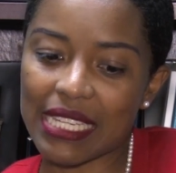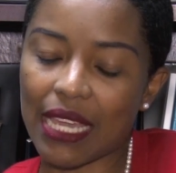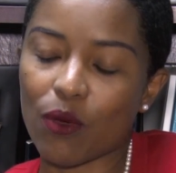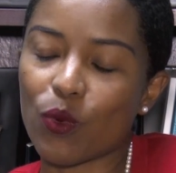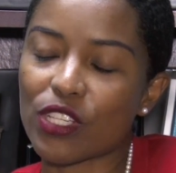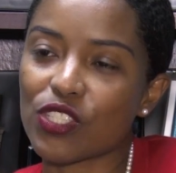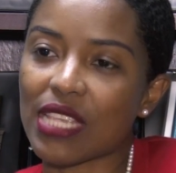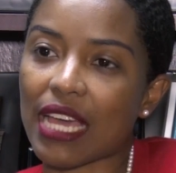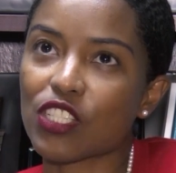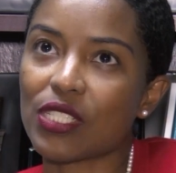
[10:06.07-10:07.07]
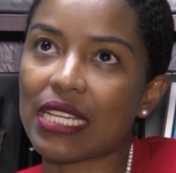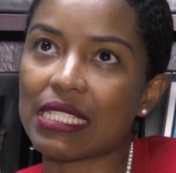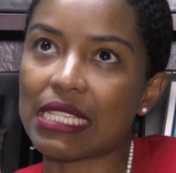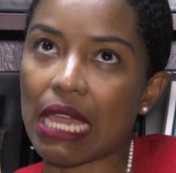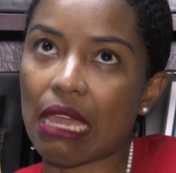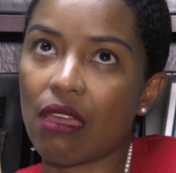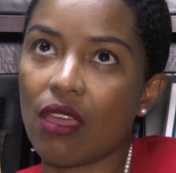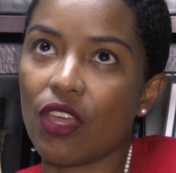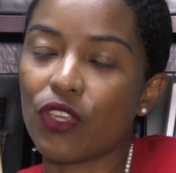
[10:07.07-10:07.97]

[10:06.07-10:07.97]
Day, which is actually a day